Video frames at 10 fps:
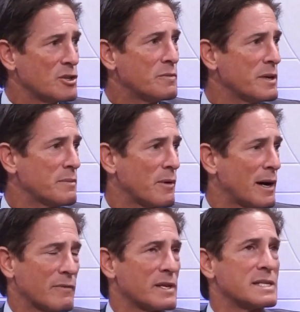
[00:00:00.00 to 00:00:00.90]

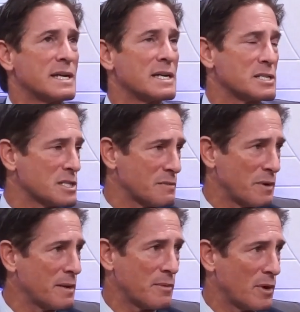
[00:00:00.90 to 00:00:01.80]
out of the dozens
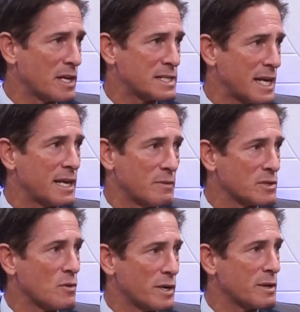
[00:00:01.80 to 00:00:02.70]
of people he said he
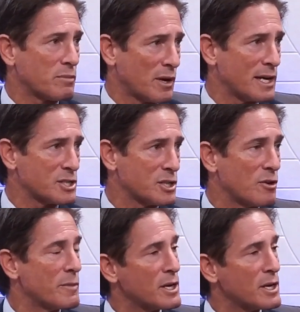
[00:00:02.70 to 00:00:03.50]
was going to prosecute,